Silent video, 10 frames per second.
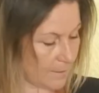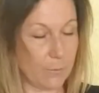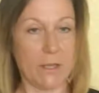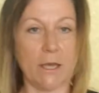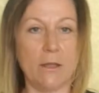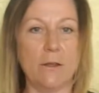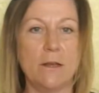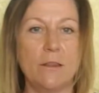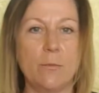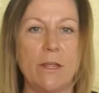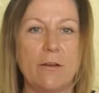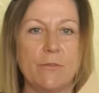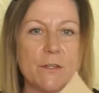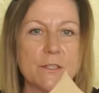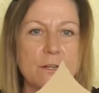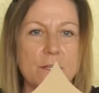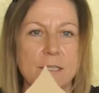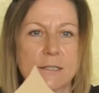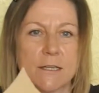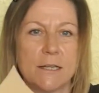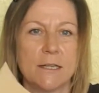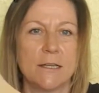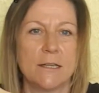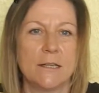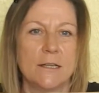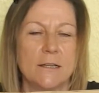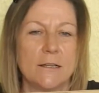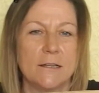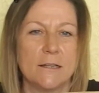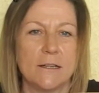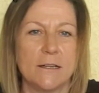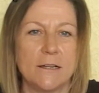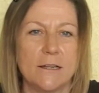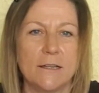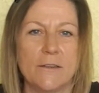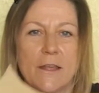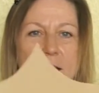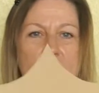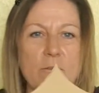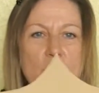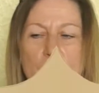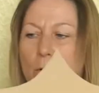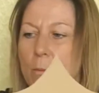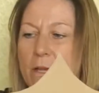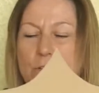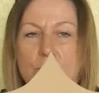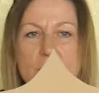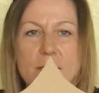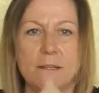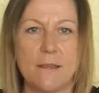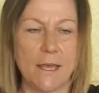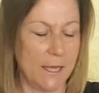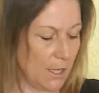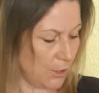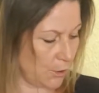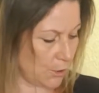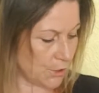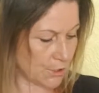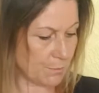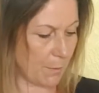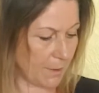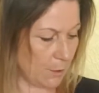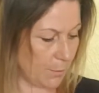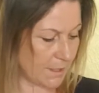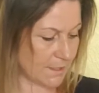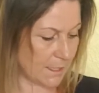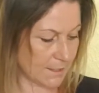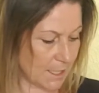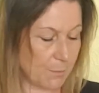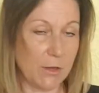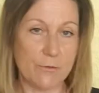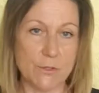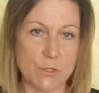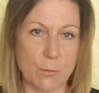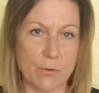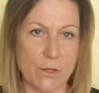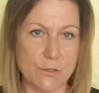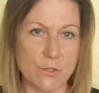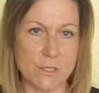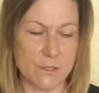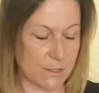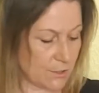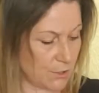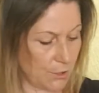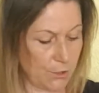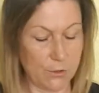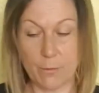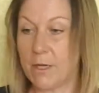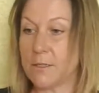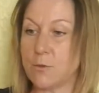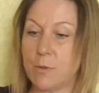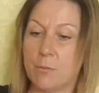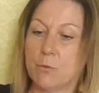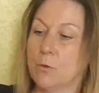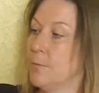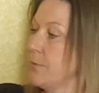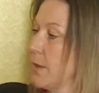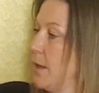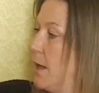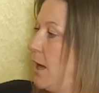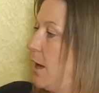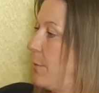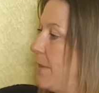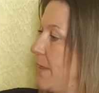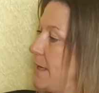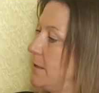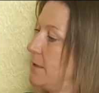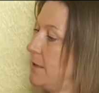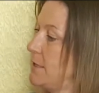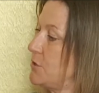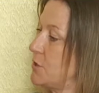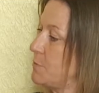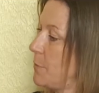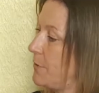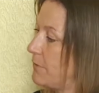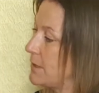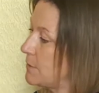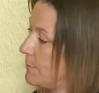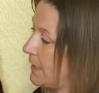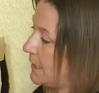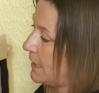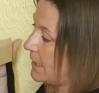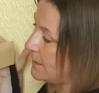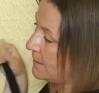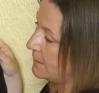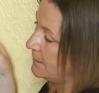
There we go, and then we have the ties in there. Give it a pull, make sure it's in there. You could just pop a little bit of sellotape over the top of those just to secure them a little bit more. And then let's just pop it around our mannequin